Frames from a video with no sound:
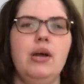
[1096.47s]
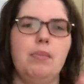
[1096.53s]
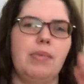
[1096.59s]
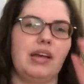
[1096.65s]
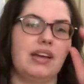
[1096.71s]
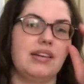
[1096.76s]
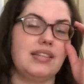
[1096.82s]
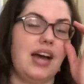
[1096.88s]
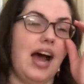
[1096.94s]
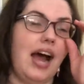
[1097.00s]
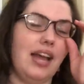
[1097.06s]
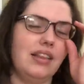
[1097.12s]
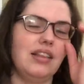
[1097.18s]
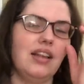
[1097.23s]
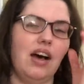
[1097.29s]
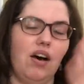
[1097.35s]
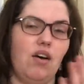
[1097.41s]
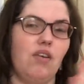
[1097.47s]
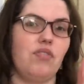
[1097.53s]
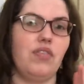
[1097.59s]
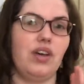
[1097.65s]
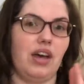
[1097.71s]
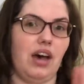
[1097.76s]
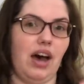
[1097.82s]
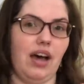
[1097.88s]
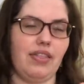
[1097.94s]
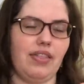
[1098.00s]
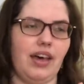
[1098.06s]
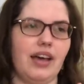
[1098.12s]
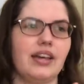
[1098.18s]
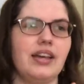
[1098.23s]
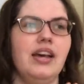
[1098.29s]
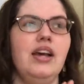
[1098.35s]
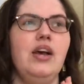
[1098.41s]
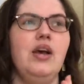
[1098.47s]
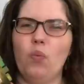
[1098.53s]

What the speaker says: because I love the Gothic.